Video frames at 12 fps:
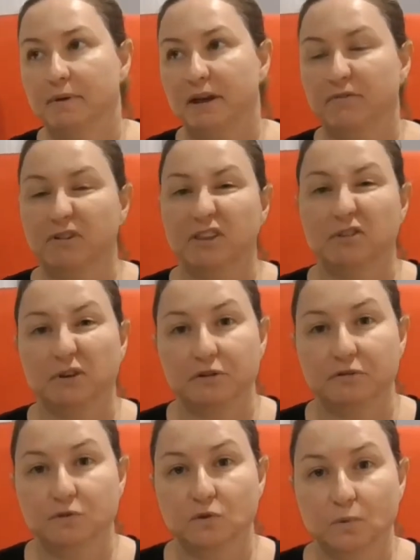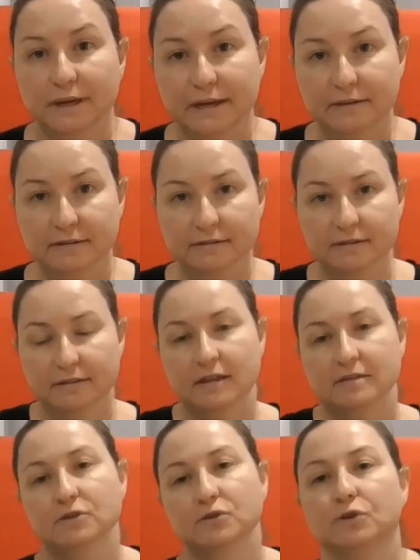every 3 to 4 weeks, and
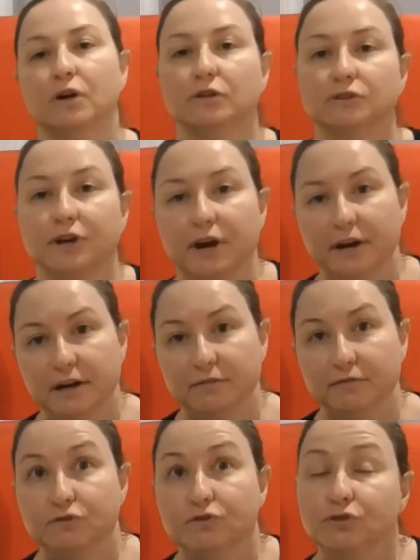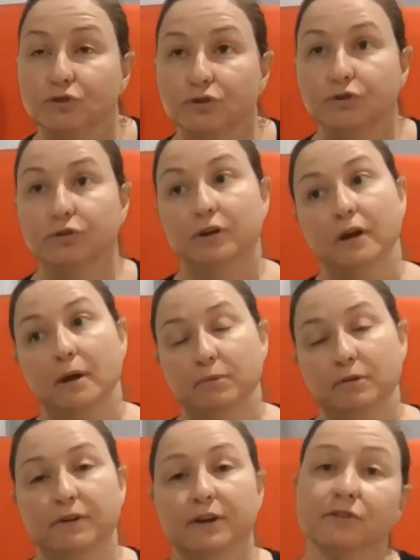that's a good alternative to
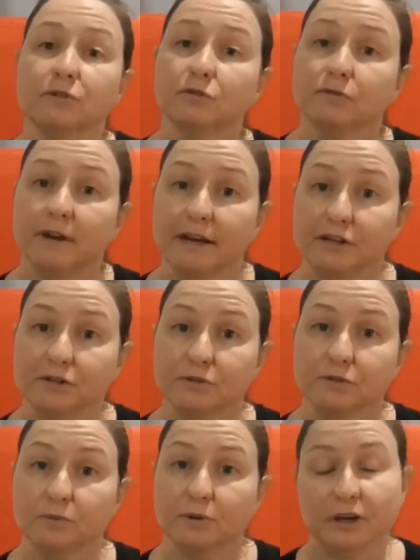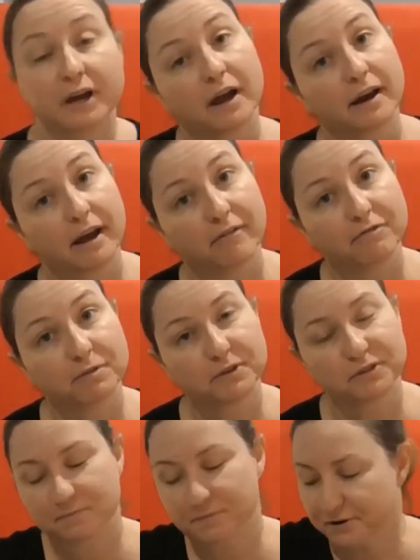professional facials when you can't have them
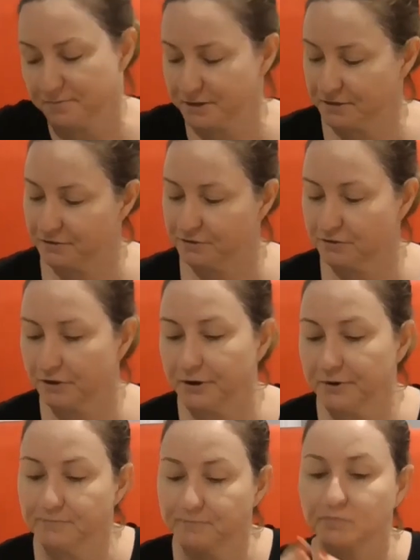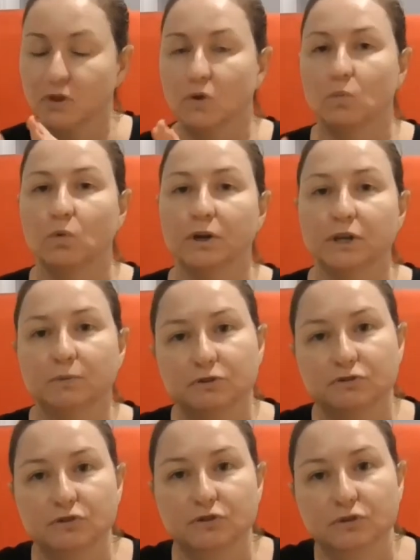at the moment. So what you
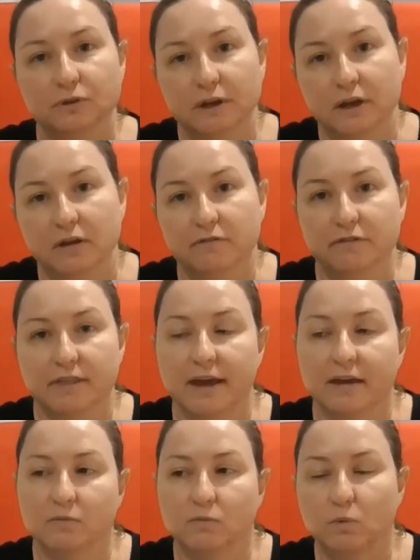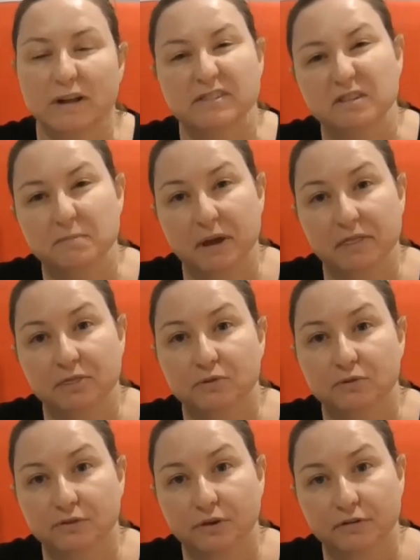would do for that once a month
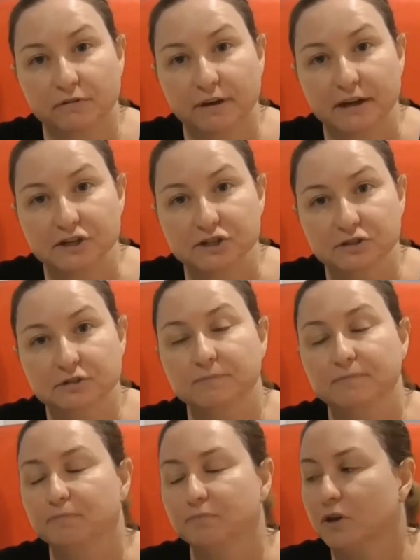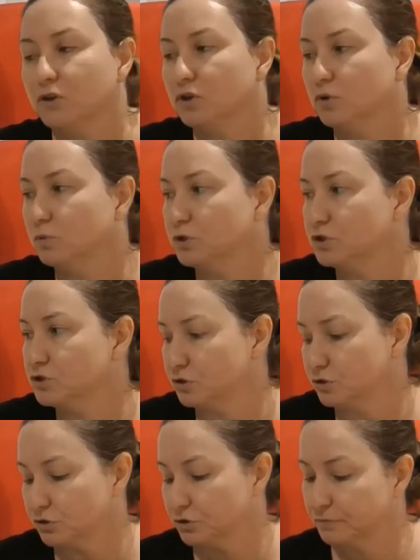or so facial, you would
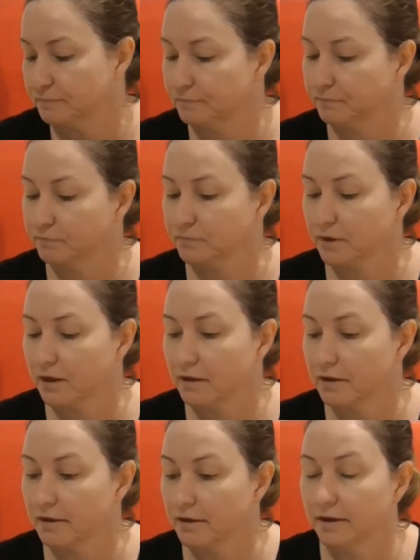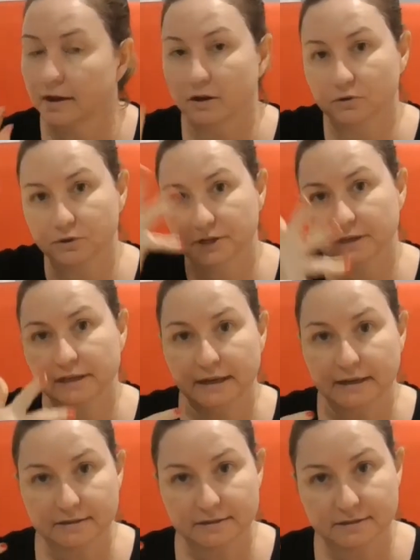do a good
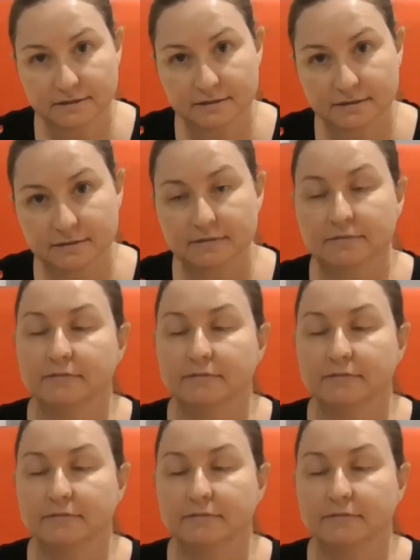cleanse,